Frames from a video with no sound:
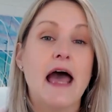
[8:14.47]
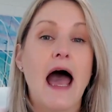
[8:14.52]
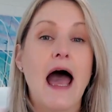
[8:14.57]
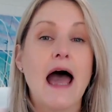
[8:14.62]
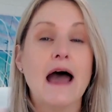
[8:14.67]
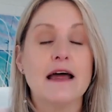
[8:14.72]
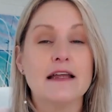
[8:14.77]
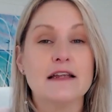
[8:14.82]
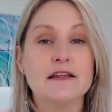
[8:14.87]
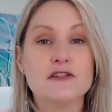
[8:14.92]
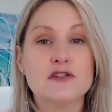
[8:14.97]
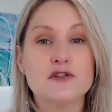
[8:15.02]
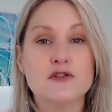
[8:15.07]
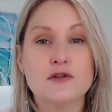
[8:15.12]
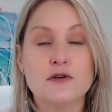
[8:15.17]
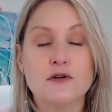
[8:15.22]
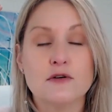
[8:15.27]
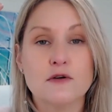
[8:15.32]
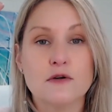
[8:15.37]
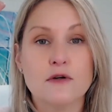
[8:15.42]
And
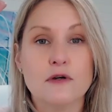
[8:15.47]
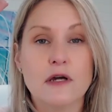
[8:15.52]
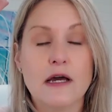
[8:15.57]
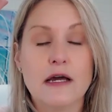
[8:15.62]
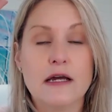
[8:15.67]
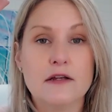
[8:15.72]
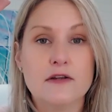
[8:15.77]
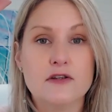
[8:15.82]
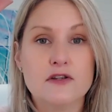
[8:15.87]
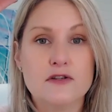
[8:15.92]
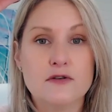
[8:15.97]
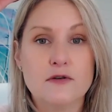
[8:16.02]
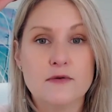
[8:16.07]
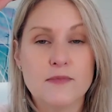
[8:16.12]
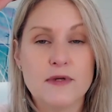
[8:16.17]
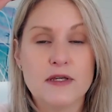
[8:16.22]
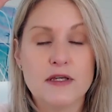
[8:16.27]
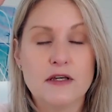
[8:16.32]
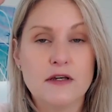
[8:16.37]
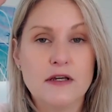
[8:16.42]
to to
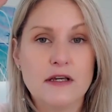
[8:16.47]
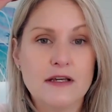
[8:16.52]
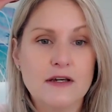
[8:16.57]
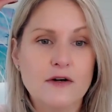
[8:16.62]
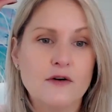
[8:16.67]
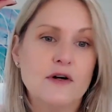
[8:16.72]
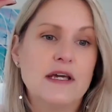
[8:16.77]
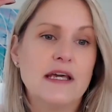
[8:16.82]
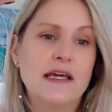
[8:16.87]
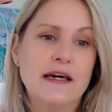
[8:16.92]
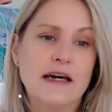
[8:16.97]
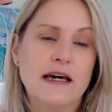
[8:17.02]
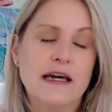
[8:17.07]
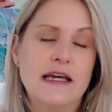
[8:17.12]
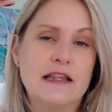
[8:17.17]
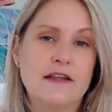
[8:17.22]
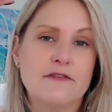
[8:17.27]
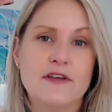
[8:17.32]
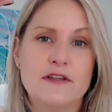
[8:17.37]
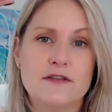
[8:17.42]
you're here
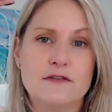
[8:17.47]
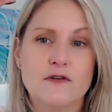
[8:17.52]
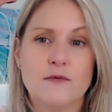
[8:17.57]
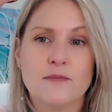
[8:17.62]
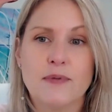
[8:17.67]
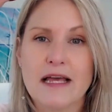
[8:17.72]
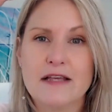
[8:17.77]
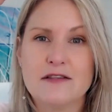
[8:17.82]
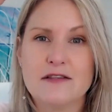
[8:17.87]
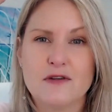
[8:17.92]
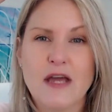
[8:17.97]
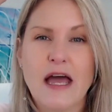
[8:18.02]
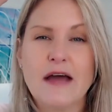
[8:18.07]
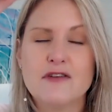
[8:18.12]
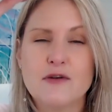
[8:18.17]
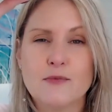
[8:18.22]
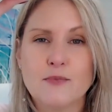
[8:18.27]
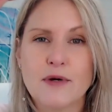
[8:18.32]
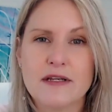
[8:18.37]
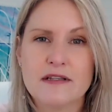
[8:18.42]
in the physical plane so you have
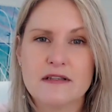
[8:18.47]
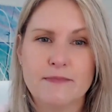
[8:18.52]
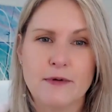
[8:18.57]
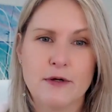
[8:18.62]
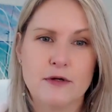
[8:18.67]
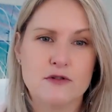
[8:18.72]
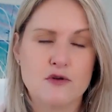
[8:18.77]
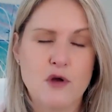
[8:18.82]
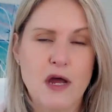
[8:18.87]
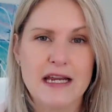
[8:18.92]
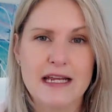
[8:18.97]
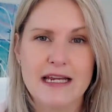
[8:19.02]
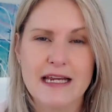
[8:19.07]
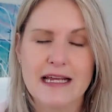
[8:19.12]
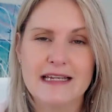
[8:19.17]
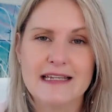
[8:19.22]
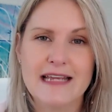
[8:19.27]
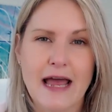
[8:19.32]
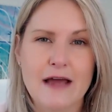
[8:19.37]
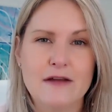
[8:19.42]
to bring
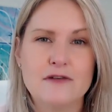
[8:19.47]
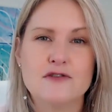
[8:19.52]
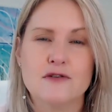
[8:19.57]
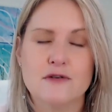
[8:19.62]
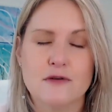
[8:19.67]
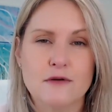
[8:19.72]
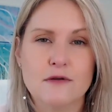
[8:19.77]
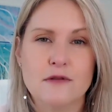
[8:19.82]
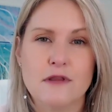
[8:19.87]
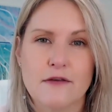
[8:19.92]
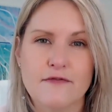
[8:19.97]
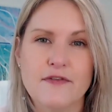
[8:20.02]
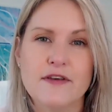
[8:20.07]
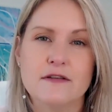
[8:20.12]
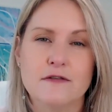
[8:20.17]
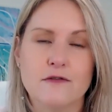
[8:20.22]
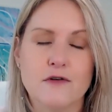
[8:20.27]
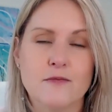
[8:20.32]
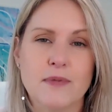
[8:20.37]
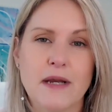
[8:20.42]
spirituality down to the
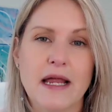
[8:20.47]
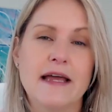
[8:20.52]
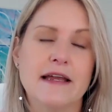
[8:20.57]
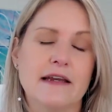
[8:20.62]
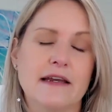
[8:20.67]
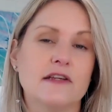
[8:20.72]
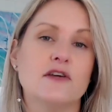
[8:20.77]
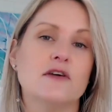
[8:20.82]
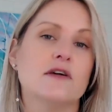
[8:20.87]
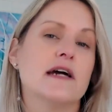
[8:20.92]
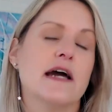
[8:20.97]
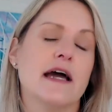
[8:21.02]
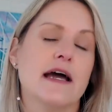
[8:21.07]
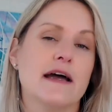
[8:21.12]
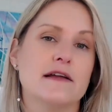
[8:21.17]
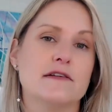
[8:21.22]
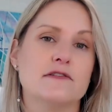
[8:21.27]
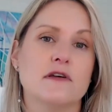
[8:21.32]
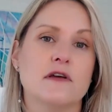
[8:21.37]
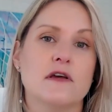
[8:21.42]
physical plane you
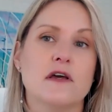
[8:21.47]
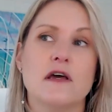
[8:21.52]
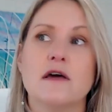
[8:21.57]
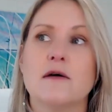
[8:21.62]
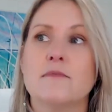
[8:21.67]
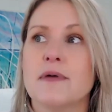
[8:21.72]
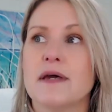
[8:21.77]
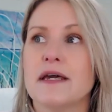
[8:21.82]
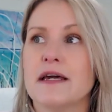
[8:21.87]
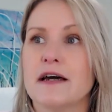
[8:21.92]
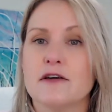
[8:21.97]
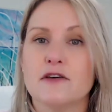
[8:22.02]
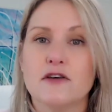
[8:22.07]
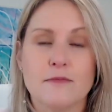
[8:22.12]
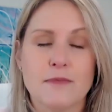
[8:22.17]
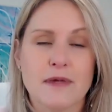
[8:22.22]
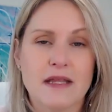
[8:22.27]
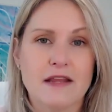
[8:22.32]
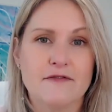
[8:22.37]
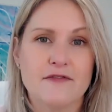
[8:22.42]
can't be a
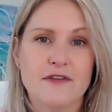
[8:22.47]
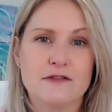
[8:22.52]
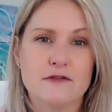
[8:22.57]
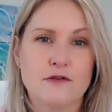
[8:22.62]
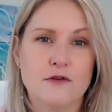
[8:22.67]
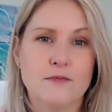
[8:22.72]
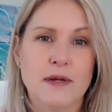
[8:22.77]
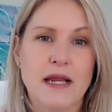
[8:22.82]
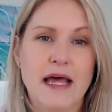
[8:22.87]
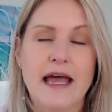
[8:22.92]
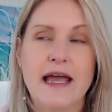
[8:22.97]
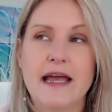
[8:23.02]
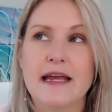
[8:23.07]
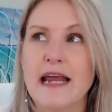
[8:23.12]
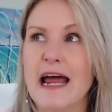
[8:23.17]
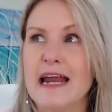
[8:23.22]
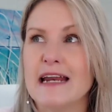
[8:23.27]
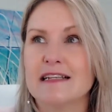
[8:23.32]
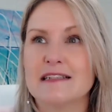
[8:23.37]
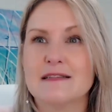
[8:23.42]
human in the physical plane
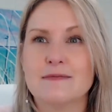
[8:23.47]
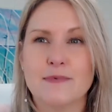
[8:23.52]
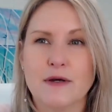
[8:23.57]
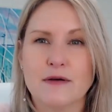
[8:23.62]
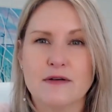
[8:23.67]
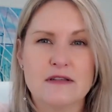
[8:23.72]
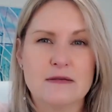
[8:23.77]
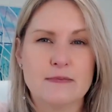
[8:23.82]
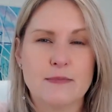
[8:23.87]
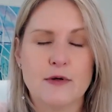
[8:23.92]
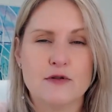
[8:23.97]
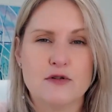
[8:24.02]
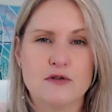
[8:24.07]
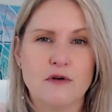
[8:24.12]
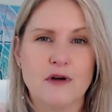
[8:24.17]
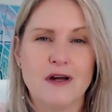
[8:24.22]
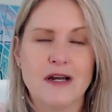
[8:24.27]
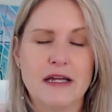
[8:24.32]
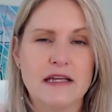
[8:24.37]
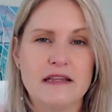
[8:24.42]
and experience
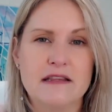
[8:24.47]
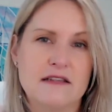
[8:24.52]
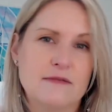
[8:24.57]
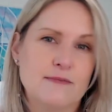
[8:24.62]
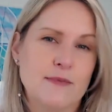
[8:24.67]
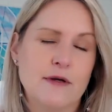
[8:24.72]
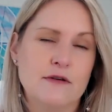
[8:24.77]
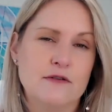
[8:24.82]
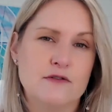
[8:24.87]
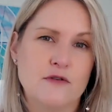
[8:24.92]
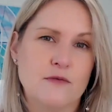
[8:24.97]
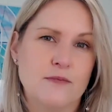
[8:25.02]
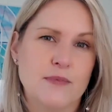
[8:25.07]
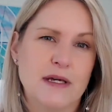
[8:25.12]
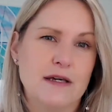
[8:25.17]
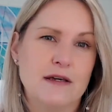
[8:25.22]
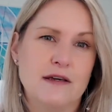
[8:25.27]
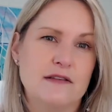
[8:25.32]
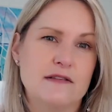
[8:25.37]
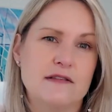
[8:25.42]
spirituality in the spiritual
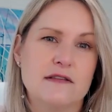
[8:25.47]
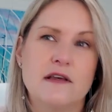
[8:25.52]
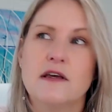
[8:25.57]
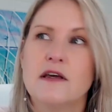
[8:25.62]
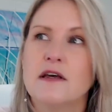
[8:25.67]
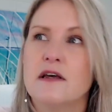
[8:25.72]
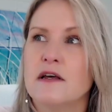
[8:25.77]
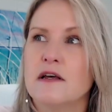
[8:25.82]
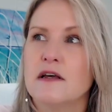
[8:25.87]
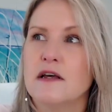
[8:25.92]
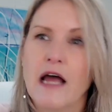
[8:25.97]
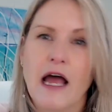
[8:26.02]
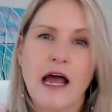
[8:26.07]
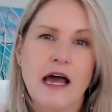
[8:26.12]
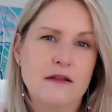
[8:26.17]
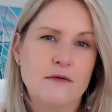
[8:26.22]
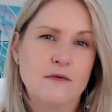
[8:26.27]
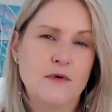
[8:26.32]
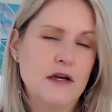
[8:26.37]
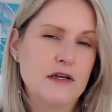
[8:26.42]
because
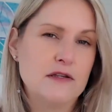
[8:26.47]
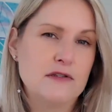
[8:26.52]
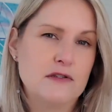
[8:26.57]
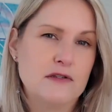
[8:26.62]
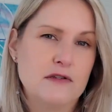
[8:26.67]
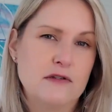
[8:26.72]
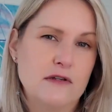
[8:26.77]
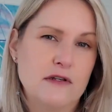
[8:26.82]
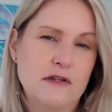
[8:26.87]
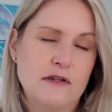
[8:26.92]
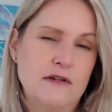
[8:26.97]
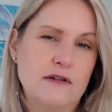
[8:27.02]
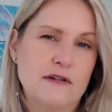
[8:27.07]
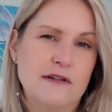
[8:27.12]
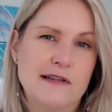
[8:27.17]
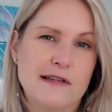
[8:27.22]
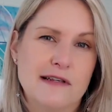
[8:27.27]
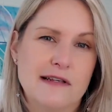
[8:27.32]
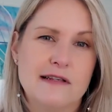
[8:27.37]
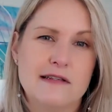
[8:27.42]
otherwise you
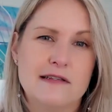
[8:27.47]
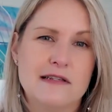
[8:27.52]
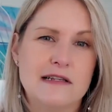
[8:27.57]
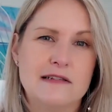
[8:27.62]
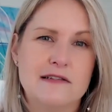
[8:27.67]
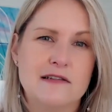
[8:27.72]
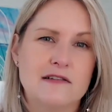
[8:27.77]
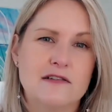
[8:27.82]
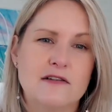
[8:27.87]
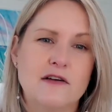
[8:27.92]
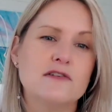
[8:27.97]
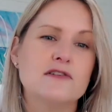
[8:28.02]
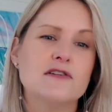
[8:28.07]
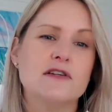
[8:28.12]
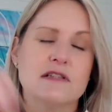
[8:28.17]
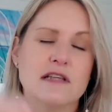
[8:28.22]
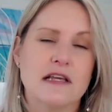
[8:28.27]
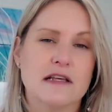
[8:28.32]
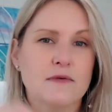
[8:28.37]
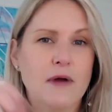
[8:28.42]
it's just
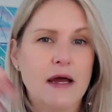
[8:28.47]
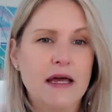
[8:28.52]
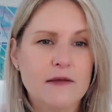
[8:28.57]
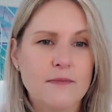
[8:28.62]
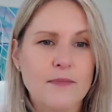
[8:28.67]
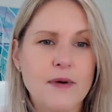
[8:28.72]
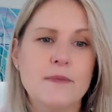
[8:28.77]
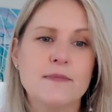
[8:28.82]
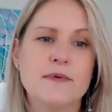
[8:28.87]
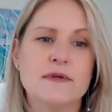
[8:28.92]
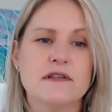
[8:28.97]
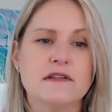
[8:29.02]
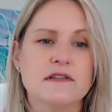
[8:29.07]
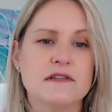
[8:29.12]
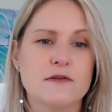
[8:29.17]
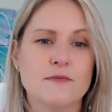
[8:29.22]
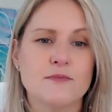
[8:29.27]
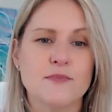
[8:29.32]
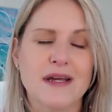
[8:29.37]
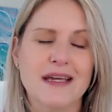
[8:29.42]
consciousness right the purpose is
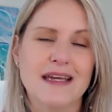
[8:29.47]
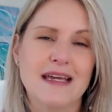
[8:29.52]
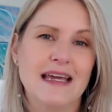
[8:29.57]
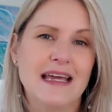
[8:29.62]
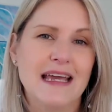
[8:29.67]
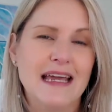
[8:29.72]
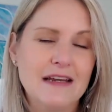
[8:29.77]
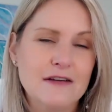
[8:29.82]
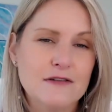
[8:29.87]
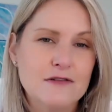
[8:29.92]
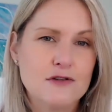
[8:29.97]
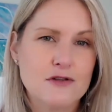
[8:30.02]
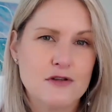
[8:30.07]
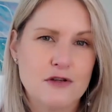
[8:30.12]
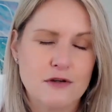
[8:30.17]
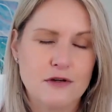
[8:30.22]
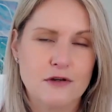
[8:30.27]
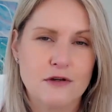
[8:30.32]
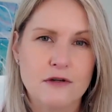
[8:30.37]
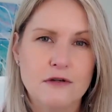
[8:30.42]
to bring it
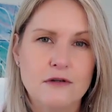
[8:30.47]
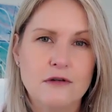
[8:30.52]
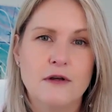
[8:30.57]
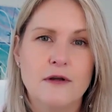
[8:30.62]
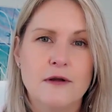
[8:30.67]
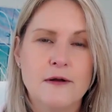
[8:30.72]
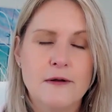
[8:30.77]
into